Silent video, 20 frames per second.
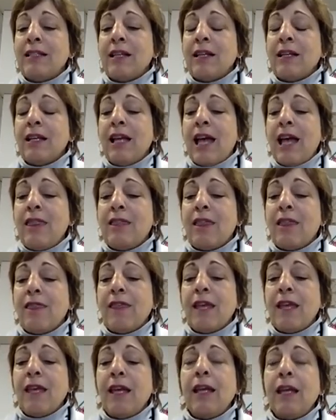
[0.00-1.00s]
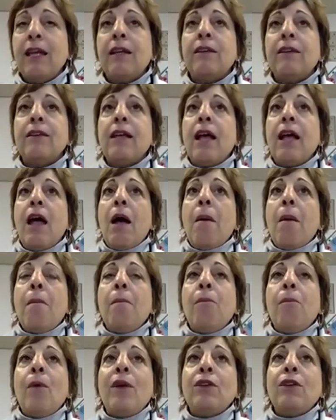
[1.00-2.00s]
And again, the thinking is
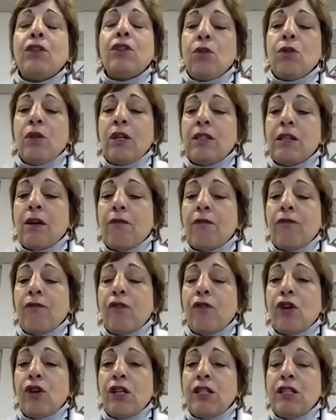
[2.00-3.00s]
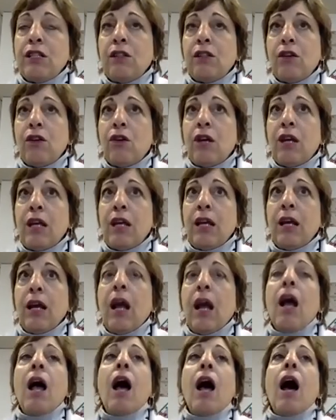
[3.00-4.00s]
when students are first learning